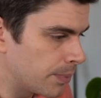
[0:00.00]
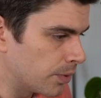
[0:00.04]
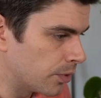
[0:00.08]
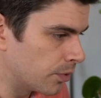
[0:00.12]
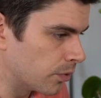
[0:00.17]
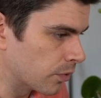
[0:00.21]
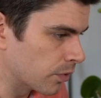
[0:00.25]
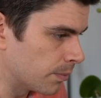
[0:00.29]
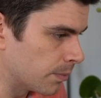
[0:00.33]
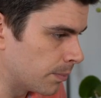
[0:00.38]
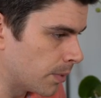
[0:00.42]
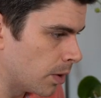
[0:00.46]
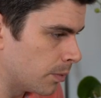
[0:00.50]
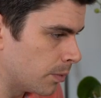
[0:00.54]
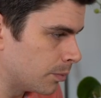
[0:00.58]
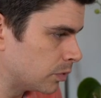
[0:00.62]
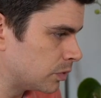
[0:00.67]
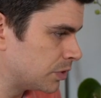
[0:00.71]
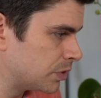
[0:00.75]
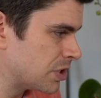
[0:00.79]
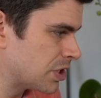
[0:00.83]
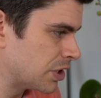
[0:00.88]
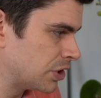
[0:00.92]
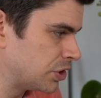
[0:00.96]
burner at the moment,
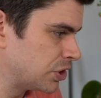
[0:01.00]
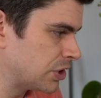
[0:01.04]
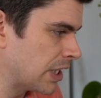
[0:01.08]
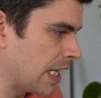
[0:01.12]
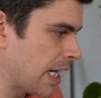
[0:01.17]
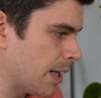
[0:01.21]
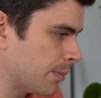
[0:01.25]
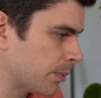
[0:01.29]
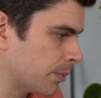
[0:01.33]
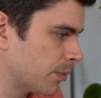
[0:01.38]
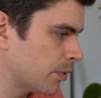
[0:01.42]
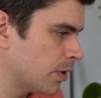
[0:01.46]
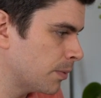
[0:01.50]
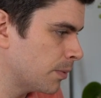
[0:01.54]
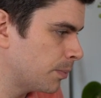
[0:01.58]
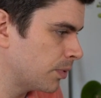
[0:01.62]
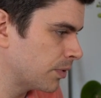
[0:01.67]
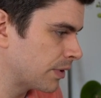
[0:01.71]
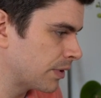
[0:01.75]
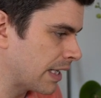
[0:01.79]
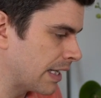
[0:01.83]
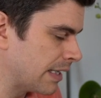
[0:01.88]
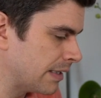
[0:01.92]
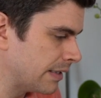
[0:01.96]
which is a shame. I'm going to
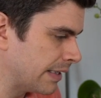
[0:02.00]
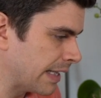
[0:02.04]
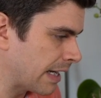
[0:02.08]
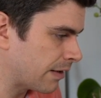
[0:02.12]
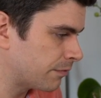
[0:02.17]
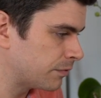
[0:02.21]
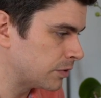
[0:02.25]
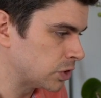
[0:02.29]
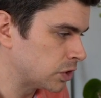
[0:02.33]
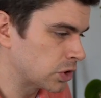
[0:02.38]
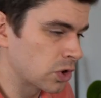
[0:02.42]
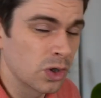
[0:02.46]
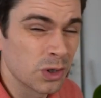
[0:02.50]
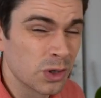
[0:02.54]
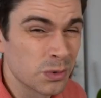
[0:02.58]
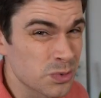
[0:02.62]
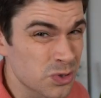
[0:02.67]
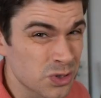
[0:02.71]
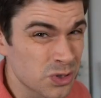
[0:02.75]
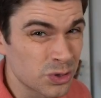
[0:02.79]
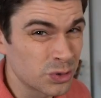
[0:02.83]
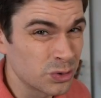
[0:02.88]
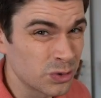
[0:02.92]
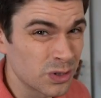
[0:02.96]
put that in the average column
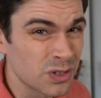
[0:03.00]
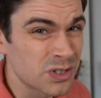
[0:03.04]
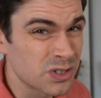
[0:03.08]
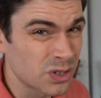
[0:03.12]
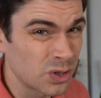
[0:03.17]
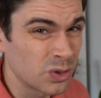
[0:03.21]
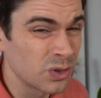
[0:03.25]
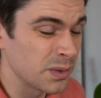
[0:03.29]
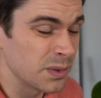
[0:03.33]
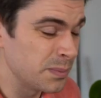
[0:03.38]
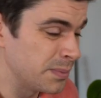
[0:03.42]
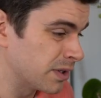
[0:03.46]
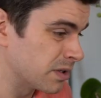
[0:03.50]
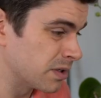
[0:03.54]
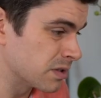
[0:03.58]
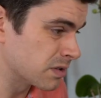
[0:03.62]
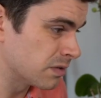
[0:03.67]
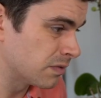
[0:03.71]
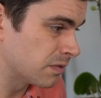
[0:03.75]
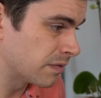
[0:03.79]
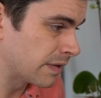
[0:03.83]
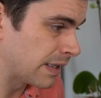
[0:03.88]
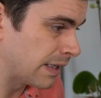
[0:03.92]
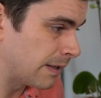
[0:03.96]
solely because
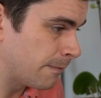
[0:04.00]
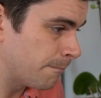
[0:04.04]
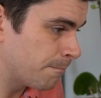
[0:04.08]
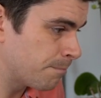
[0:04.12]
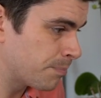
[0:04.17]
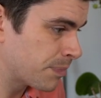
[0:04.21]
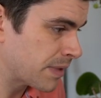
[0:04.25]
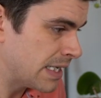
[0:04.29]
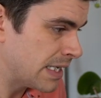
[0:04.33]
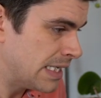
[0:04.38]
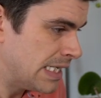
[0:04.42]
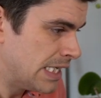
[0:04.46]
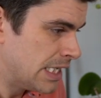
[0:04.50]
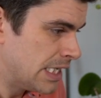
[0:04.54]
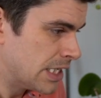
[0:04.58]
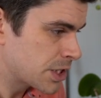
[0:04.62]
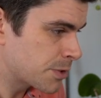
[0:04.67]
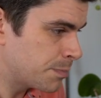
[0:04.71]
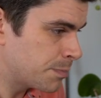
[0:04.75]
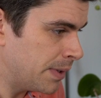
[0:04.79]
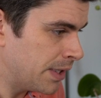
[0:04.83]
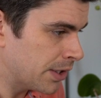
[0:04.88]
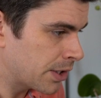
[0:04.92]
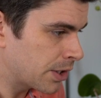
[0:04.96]
of that.
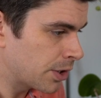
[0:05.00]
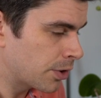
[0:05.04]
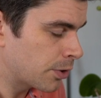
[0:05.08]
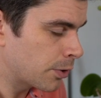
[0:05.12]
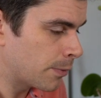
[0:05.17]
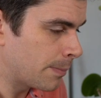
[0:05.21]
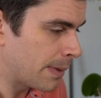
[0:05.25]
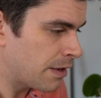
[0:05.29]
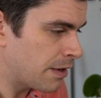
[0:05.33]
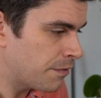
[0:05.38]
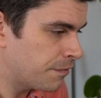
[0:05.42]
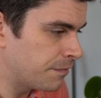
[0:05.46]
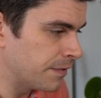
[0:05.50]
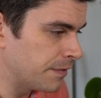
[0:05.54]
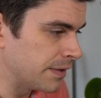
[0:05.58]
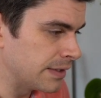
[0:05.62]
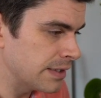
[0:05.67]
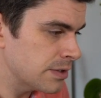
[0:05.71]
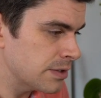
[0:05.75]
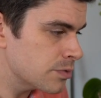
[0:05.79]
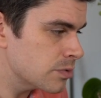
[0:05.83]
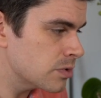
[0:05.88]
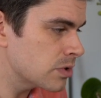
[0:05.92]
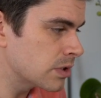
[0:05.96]
Spinnaker Amalfi.
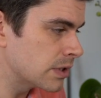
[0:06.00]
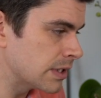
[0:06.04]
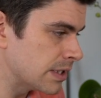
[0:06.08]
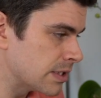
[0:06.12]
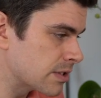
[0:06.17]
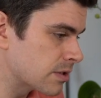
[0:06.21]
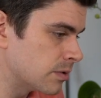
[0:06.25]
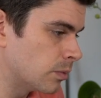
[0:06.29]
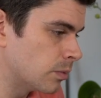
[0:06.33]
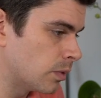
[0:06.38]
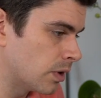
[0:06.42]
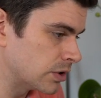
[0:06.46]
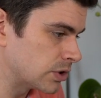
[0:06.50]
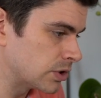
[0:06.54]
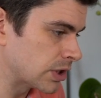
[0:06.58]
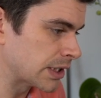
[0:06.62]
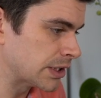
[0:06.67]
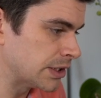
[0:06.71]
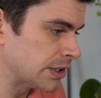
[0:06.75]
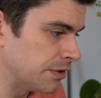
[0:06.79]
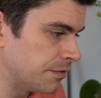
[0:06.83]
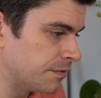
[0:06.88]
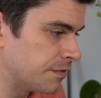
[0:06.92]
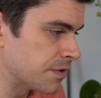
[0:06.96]
This was a decent watch
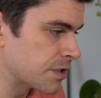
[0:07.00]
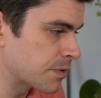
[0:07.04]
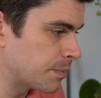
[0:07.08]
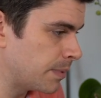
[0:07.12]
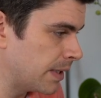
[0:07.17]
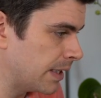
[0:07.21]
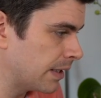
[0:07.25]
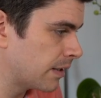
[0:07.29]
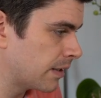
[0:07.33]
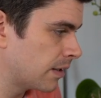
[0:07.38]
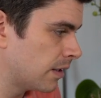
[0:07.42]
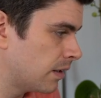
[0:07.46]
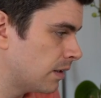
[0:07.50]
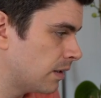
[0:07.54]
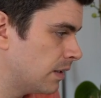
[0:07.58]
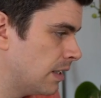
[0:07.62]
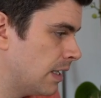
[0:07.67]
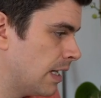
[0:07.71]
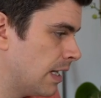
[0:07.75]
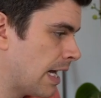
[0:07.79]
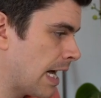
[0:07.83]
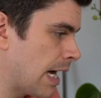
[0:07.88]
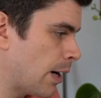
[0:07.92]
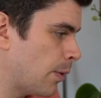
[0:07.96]
actually for Spinnaker.
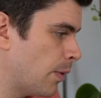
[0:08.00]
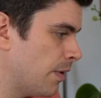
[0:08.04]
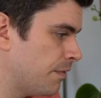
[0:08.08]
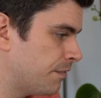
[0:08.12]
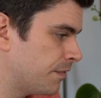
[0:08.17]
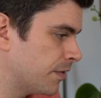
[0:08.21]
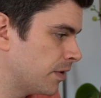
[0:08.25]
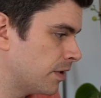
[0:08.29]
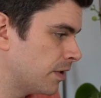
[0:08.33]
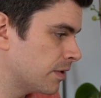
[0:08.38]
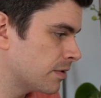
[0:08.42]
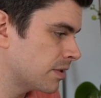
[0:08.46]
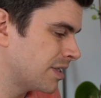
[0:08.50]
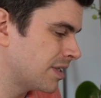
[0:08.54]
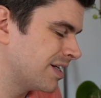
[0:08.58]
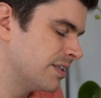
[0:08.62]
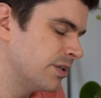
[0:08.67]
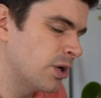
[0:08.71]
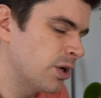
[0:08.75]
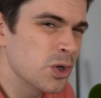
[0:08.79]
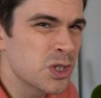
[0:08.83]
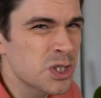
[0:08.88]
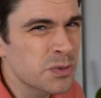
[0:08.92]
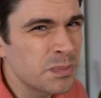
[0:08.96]
However,
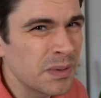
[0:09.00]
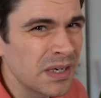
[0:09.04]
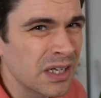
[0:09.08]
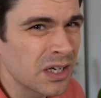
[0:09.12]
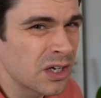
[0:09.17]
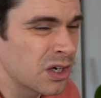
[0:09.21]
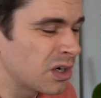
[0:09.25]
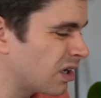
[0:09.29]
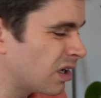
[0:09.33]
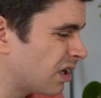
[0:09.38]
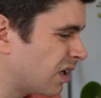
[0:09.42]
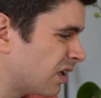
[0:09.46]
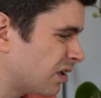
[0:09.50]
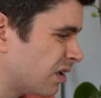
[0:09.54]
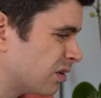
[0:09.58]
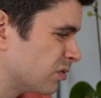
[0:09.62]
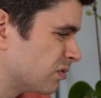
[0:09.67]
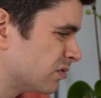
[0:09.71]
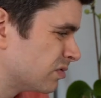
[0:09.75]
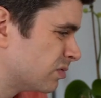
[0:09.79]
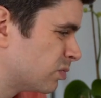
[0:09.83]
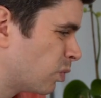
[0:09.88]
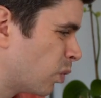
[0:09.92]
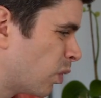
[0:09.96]
no Spinnaker
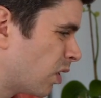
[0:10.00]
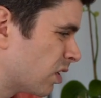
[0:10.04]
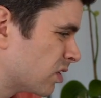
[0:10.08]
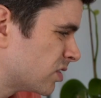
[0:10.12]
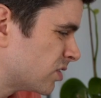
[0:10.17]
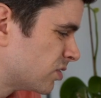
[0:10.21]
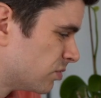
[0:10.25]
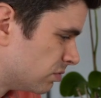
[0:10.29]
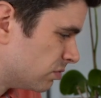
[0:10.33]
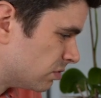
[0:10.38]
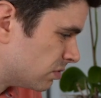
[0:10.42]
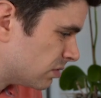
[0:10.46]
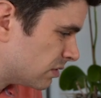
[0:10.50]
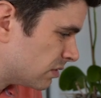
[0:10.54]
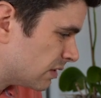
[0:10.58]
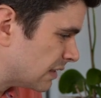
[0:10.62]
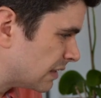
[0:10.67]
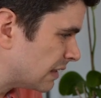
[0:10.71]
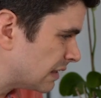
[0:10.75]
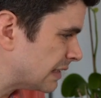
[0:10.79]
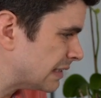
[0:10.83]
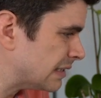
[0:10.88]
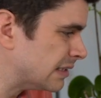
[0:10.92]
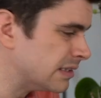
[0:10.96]
watch
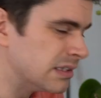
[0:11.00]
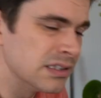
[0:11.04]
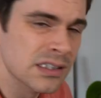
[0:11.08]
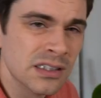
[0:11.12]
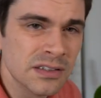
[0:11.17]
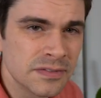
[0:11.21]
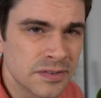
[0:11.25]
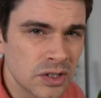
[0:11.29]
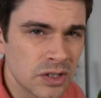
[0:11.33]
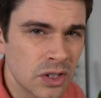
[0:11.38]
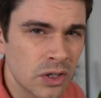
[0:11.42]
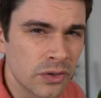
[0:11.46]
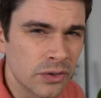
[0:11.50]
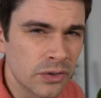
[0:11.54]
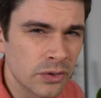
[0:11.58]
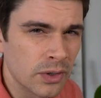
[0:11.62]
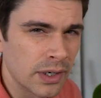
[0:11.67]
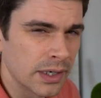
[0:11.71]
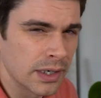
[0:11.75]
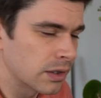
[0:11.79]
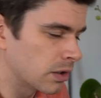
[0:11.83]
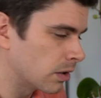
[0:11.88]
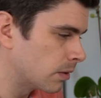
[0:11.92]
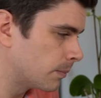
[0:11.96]
really deserves to go in the
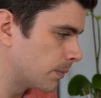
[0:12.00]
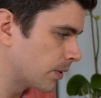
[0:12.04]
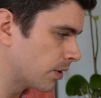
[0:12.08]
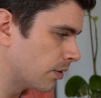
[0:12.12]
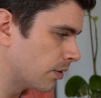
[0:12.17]
great column, I